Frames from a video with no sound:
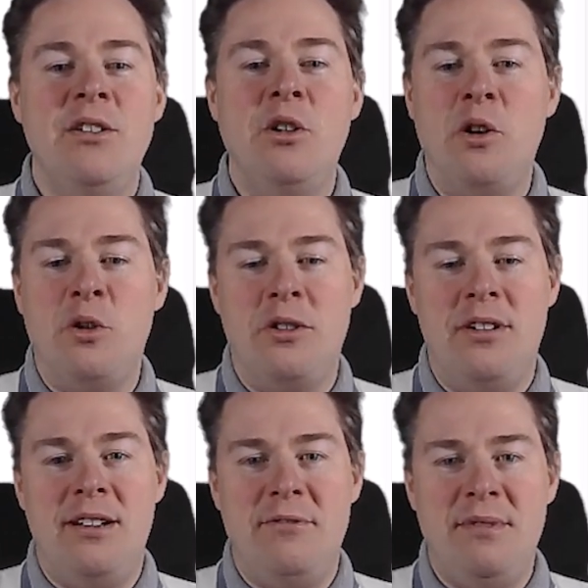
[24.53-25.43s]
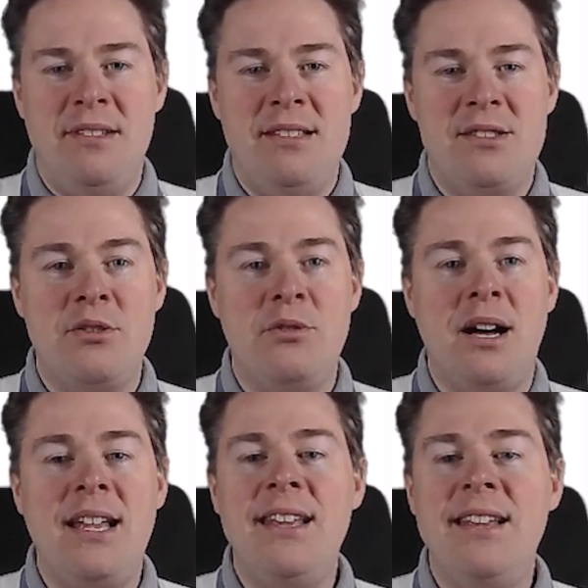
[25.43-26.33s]
or so
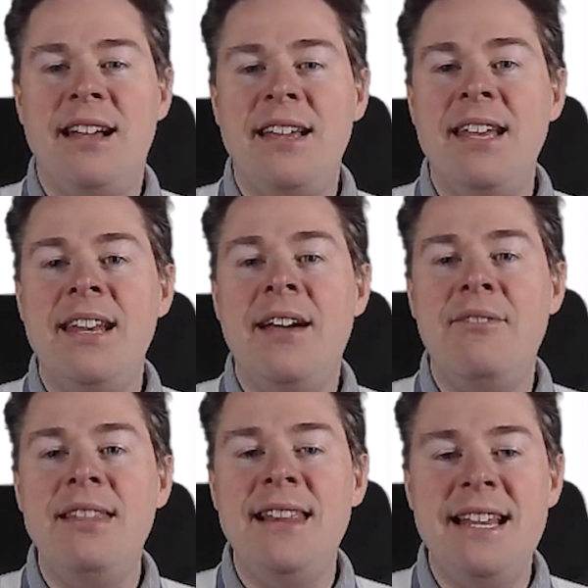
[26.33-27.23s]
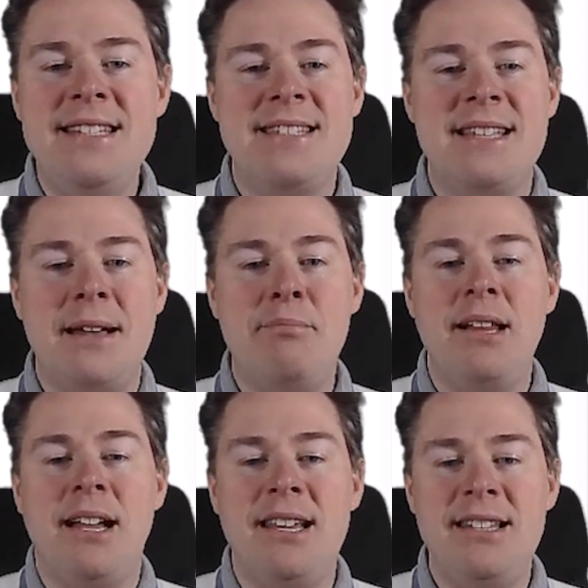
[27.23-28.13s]
I can have less
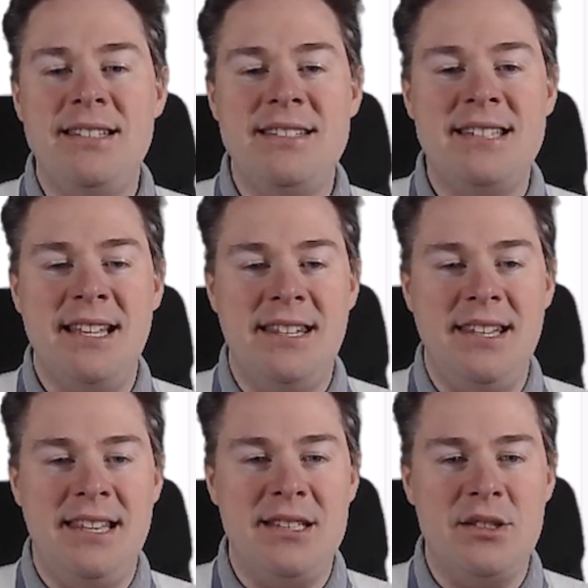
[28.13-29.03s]
applied settings.